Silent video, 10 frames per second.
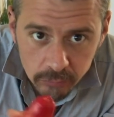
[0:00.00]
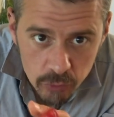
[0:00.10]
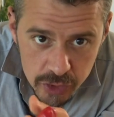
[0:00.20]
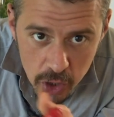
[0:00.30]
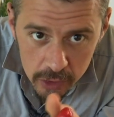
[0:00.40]

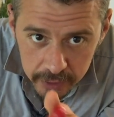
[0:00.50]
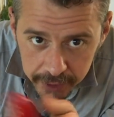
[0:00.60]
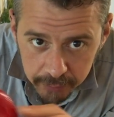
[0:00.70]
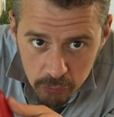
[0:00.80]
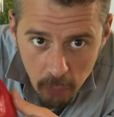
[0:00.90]
It's all
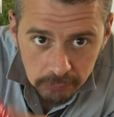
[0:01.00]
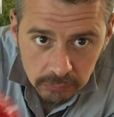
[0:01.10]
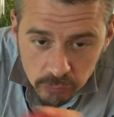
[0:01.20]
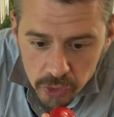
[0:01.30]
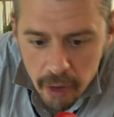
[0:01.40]
clean.
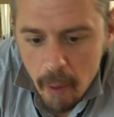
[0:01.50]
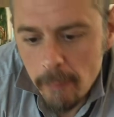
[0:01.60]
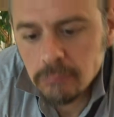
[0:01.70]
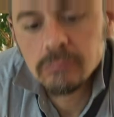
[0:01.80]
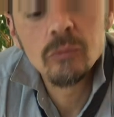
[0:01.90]
Now,
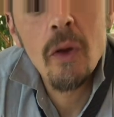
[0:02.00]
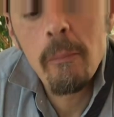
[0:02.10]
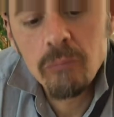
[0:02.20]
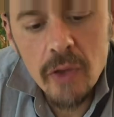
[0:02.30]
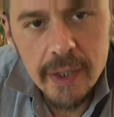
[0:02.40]

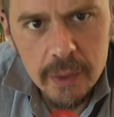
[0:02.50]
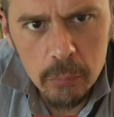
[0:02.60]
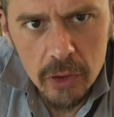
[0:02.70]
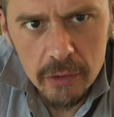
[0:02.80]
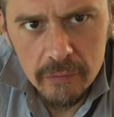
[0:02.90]
in the
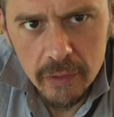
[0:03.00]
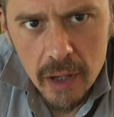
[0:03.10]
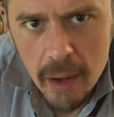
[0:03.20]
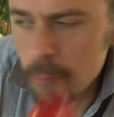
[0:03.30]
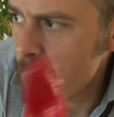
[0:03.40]
blood of the
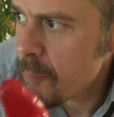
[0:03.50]
lamb.